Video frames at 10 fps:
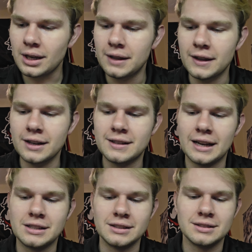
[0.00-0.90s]
and then
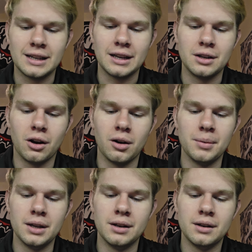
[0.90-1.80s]
attaching a second
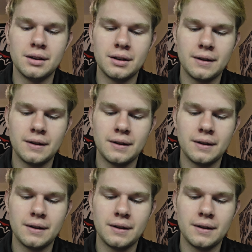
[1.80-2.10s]
carbon.